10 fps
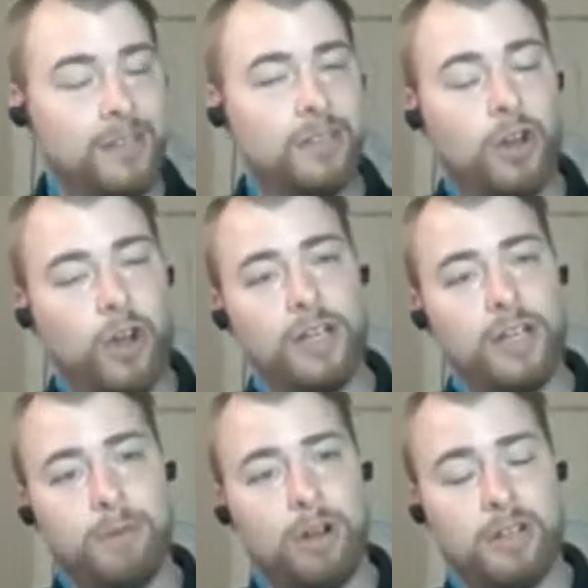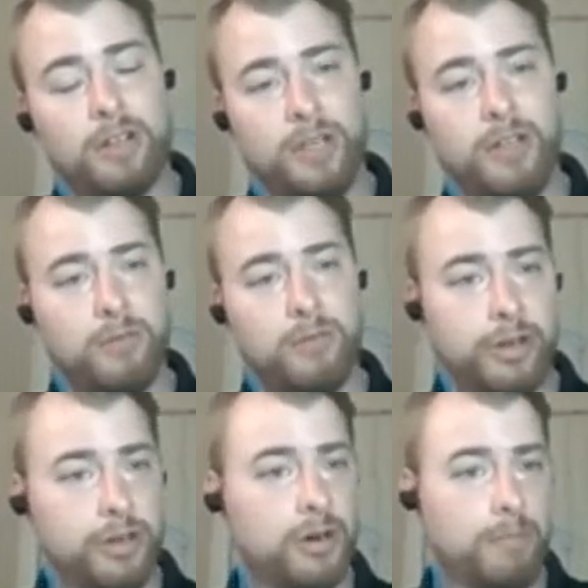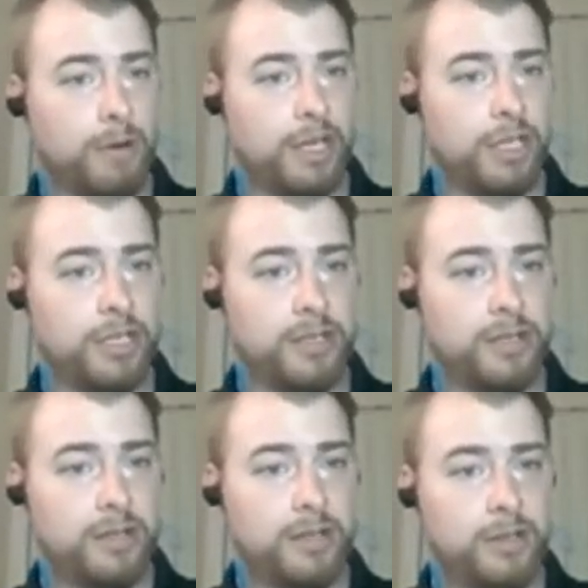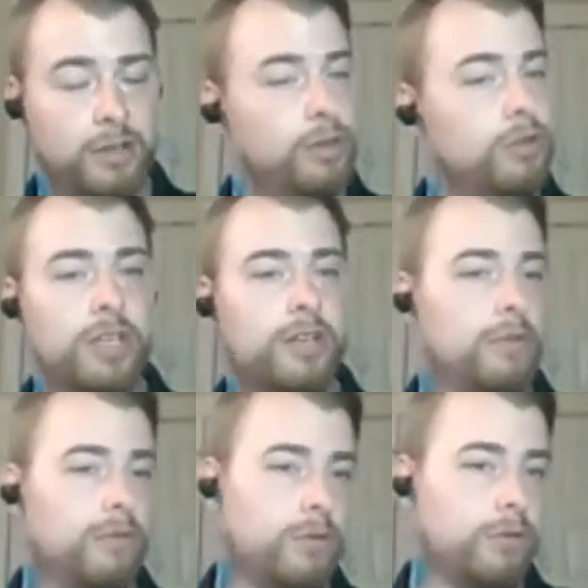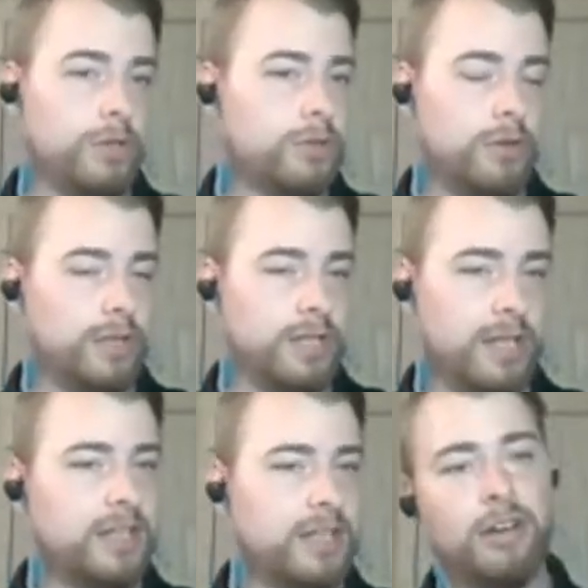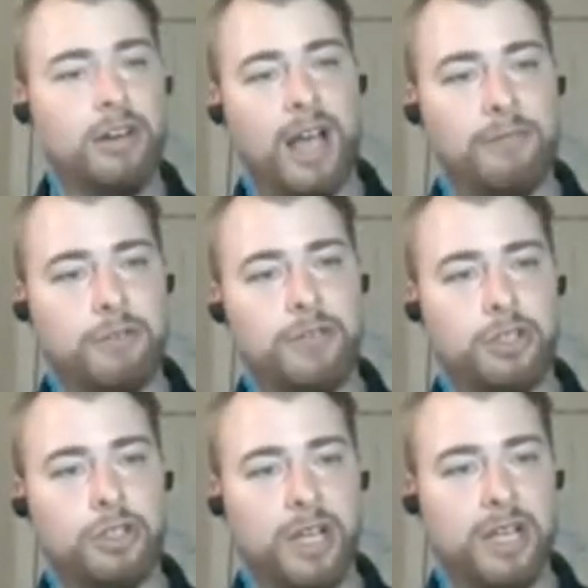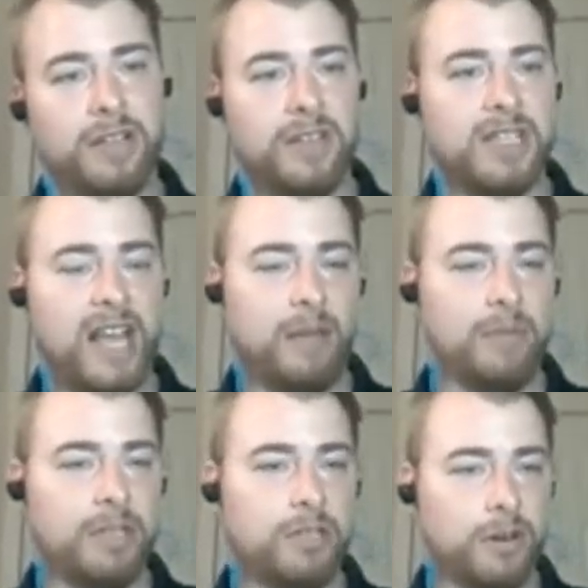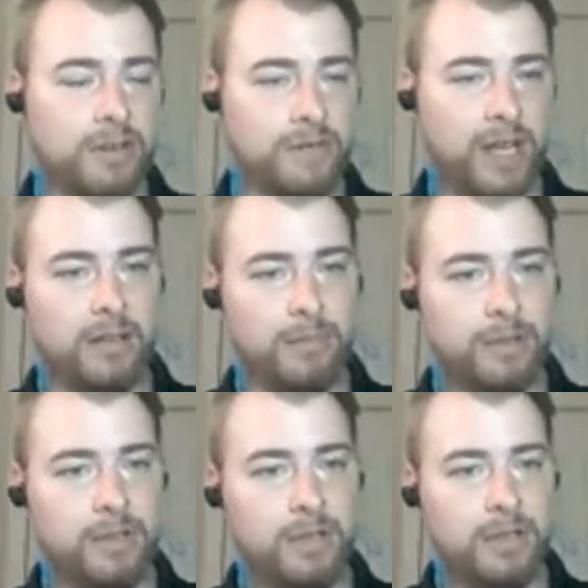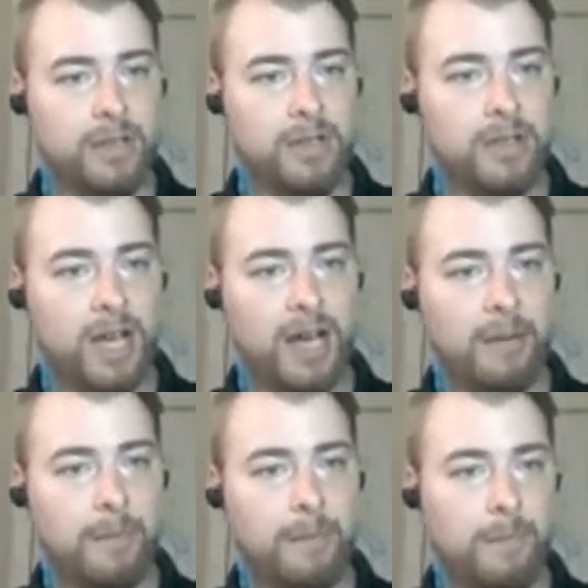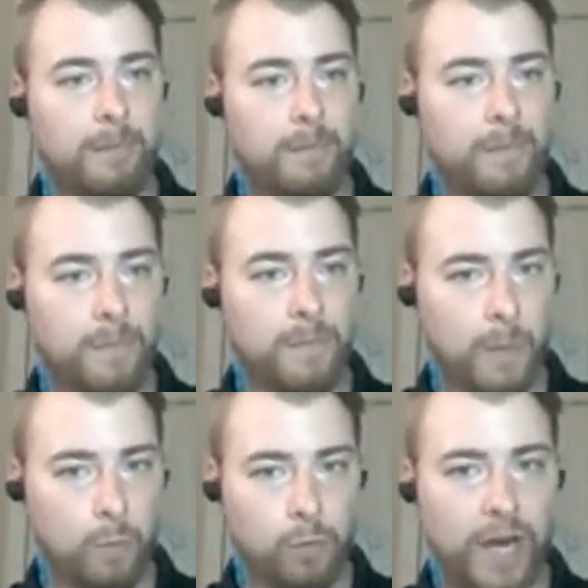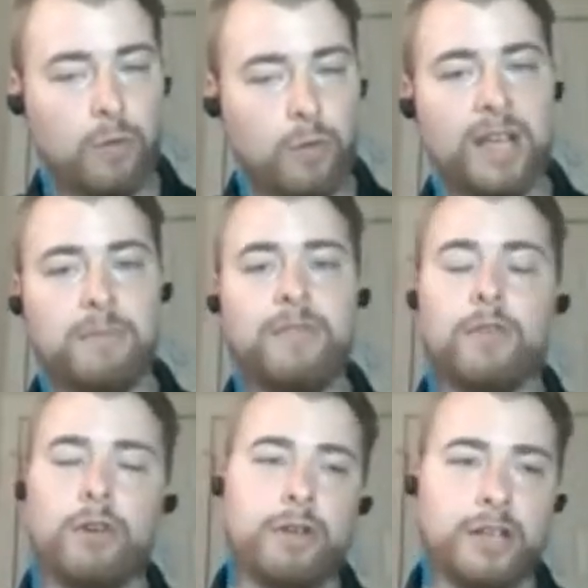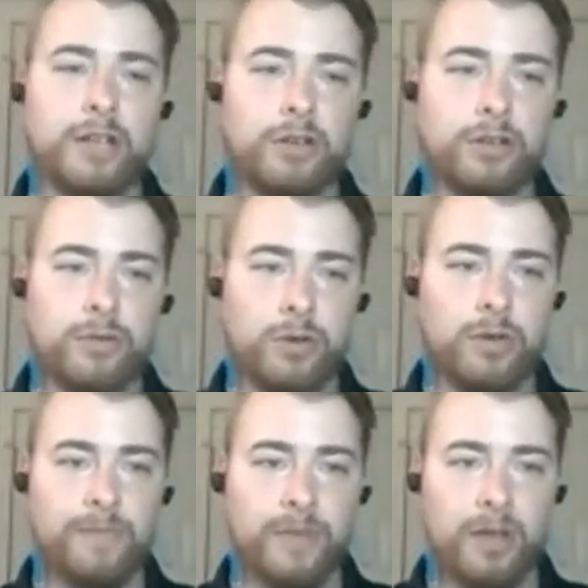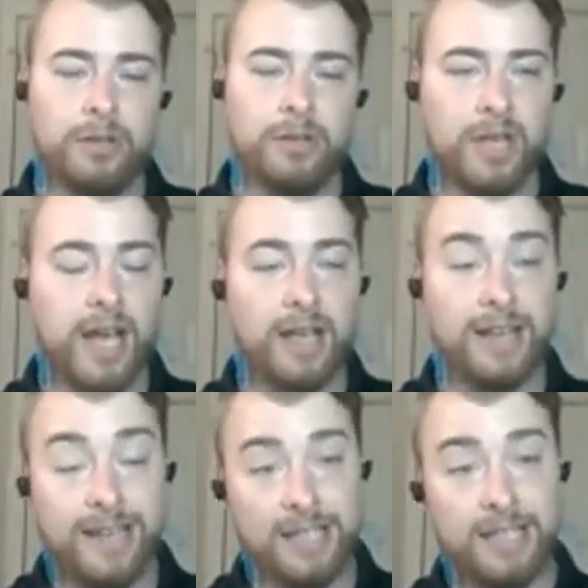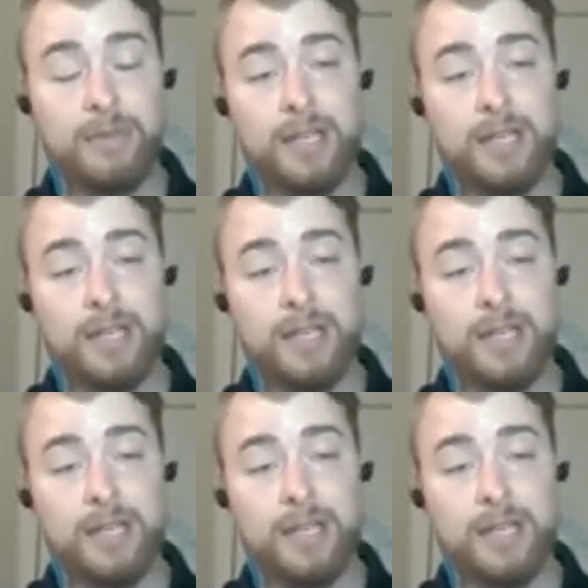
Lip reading: hardest part is when you're apprentice, you usually don't go to school until a year after in the trade. And these habits are developed right away before you enter school. So yeah, it needs to be